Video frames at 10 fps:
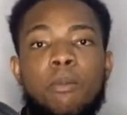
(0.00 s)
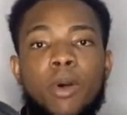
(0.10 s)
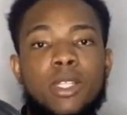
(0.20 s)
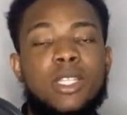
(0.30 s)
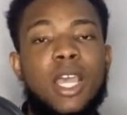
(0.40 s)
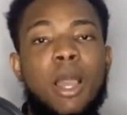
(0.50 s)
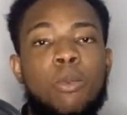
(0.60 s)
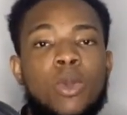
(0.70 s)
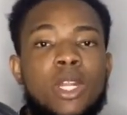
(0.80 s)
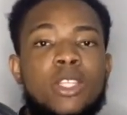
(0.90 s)
but
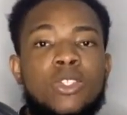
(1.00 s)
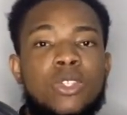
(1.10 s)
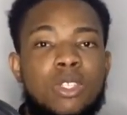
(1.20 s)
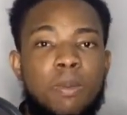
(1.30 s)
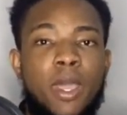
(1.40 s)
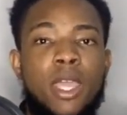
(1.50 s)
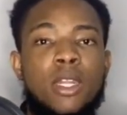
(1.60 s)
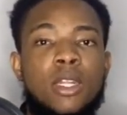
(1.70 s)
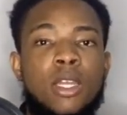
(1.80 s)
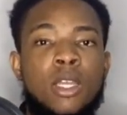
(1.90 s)
I'm willing to
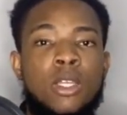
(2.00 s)
spend